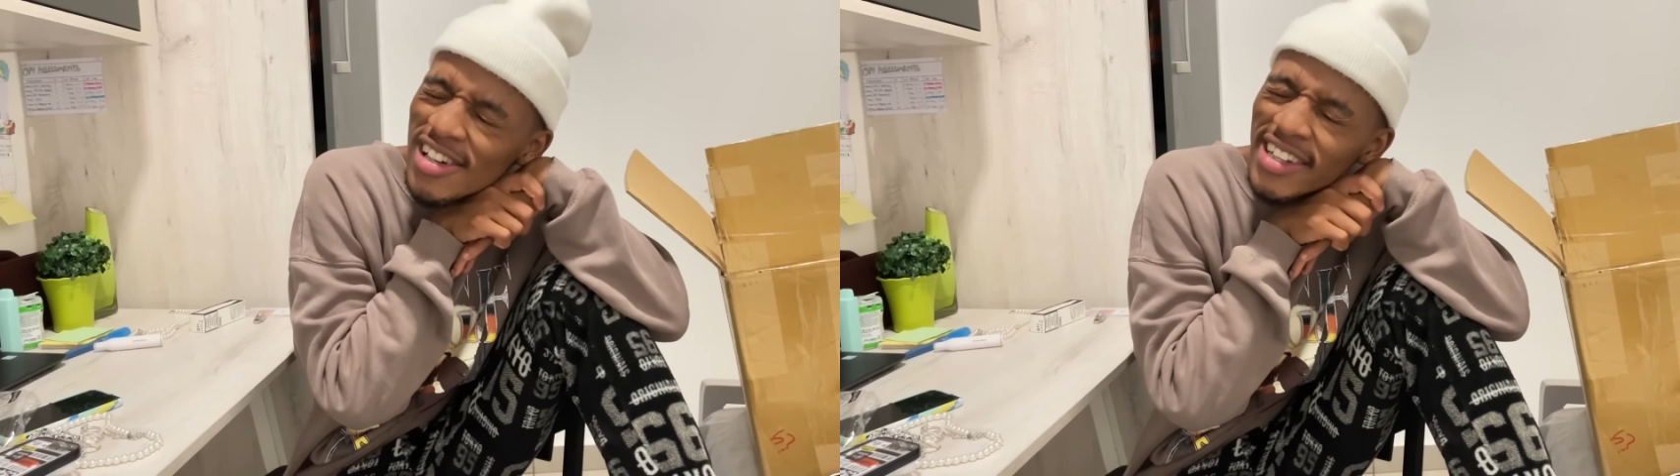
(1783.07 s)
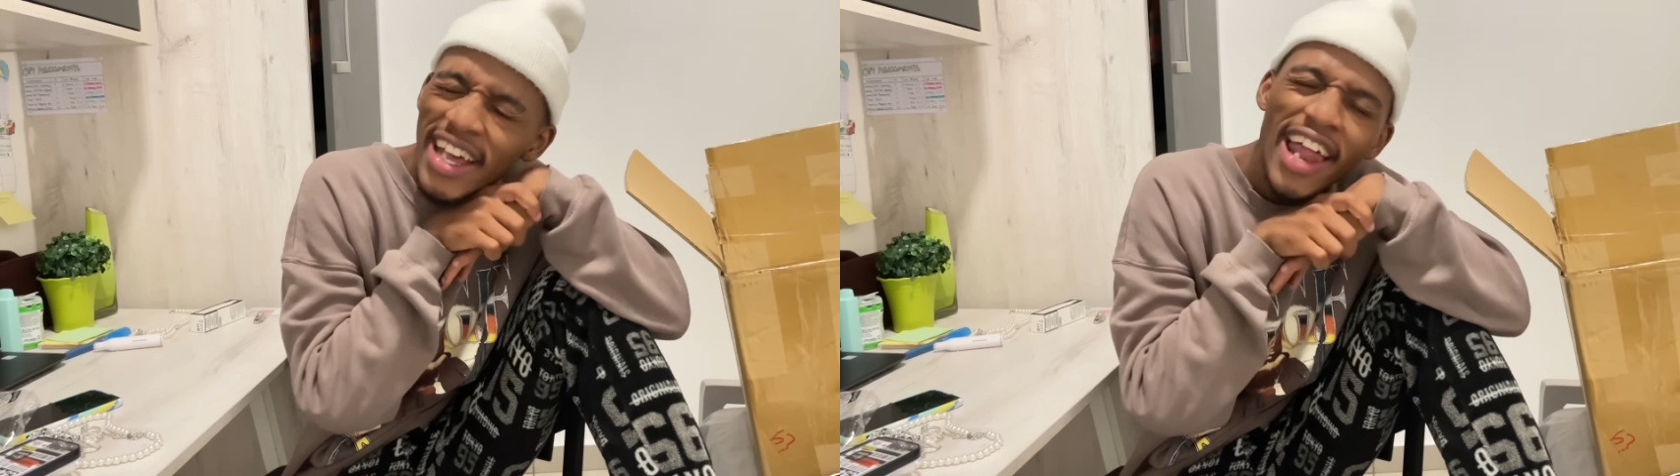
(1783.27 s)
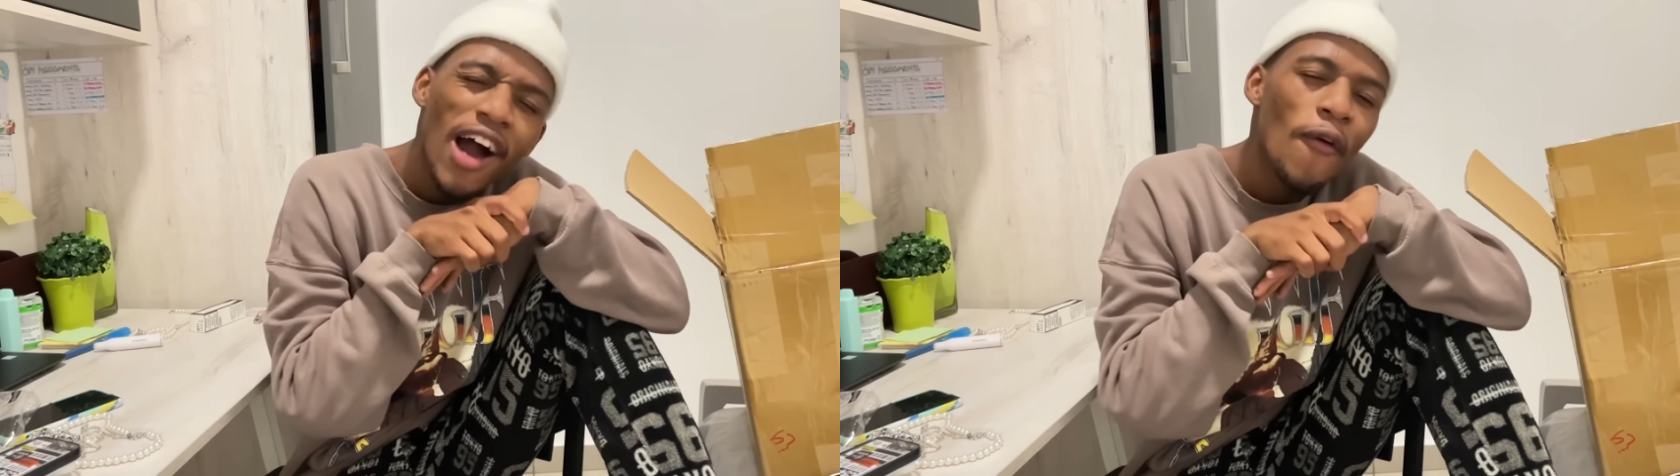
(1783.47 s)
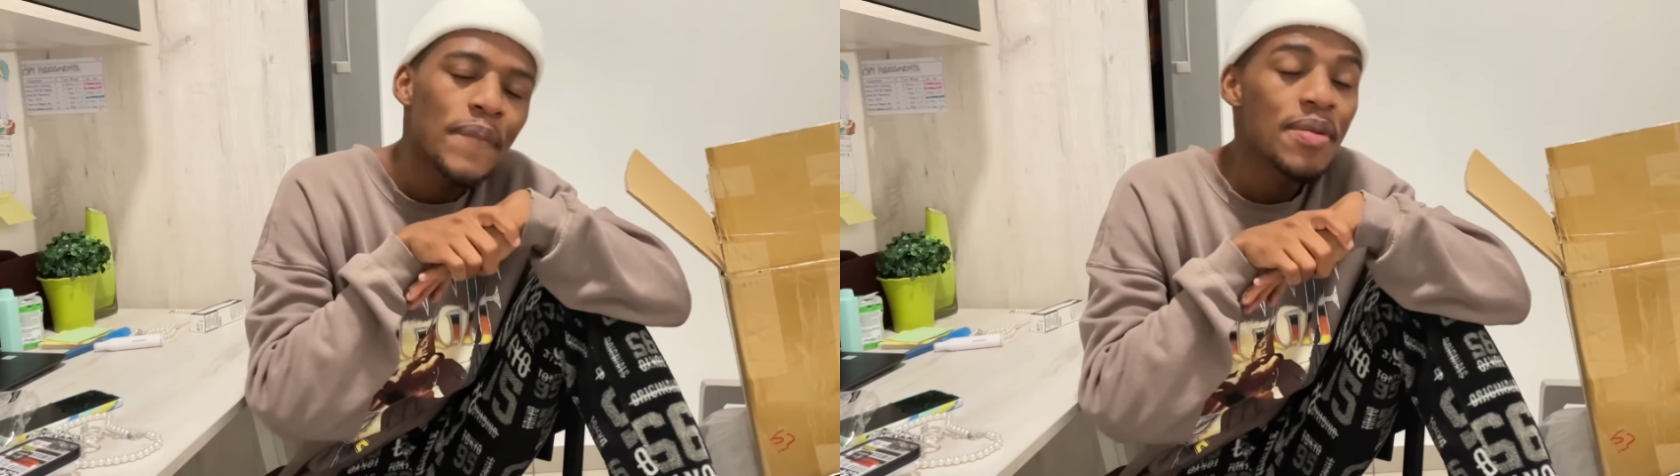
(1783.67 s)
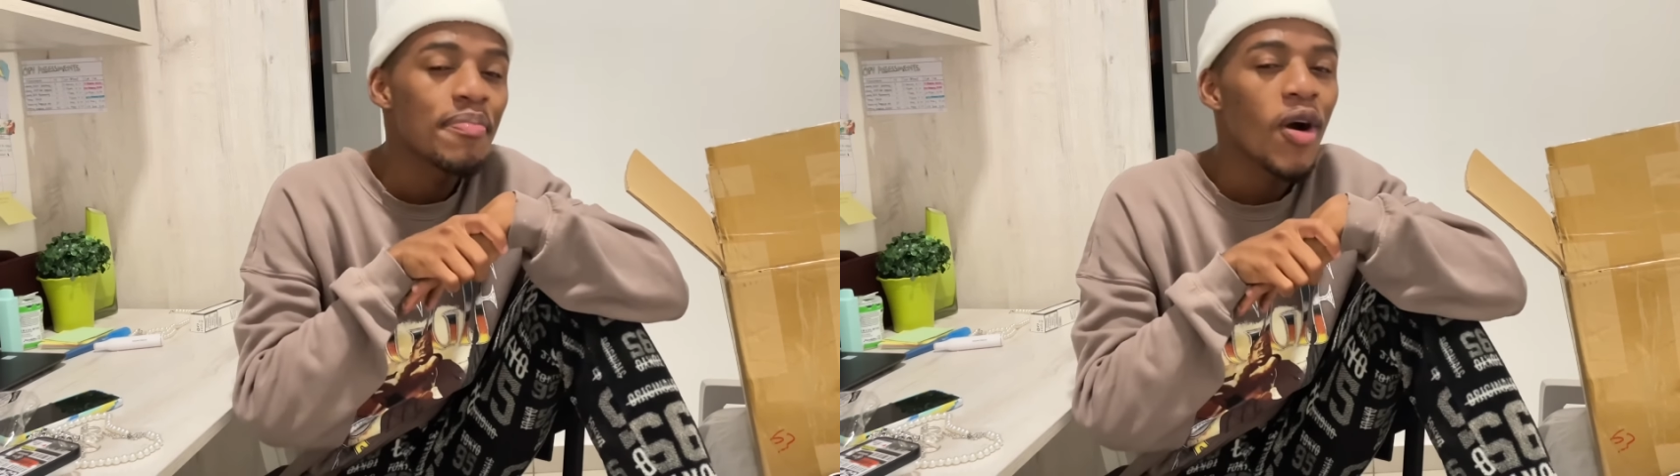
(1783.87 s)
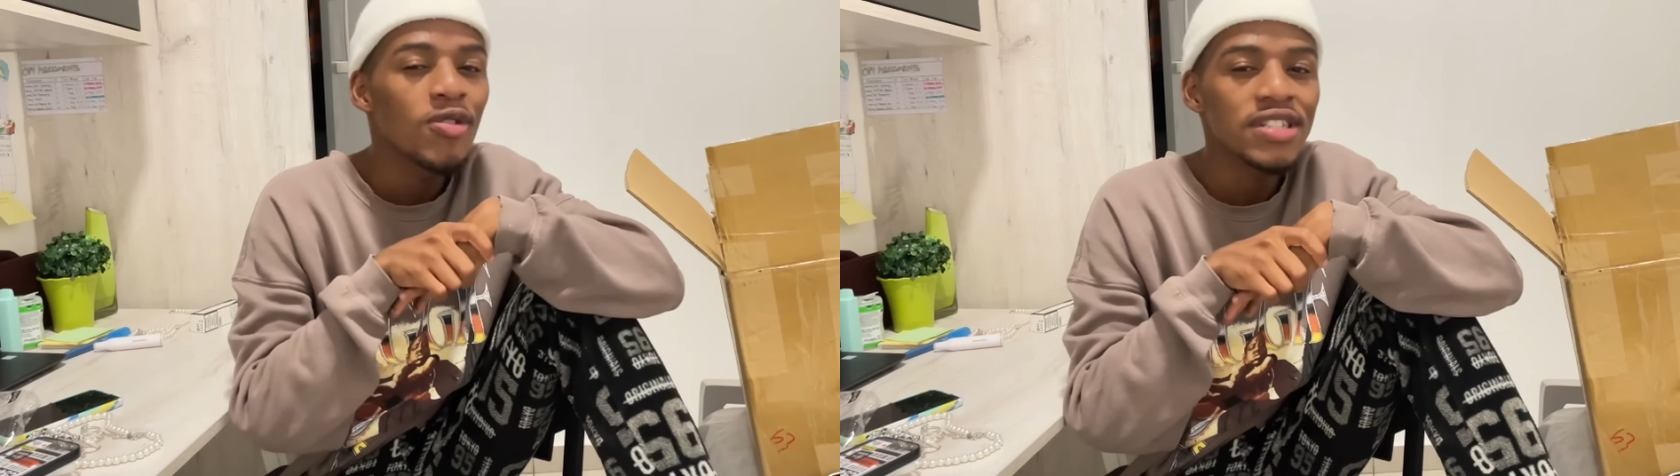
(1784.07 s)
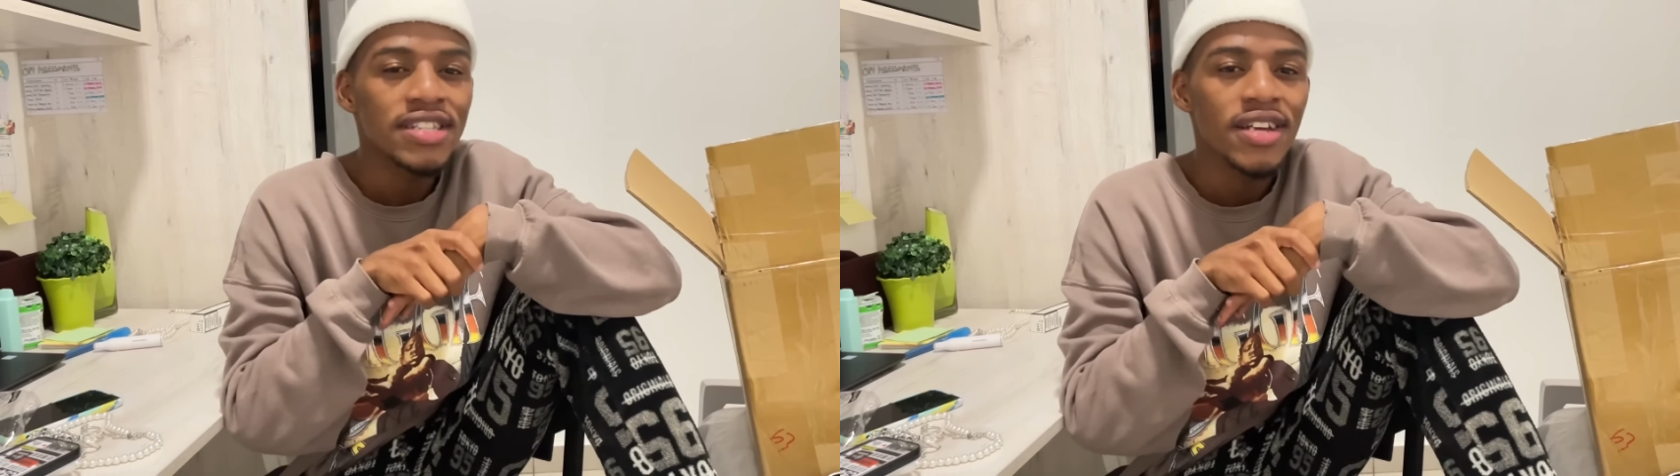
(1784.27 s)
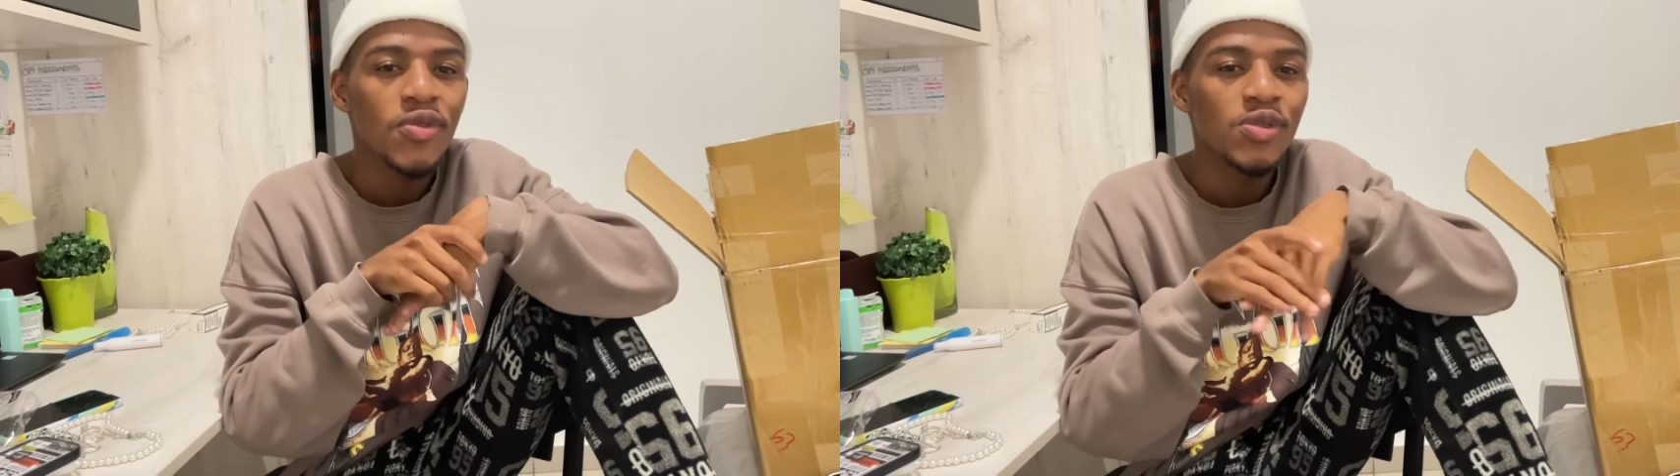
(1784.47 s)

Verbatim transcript: that I'll be posting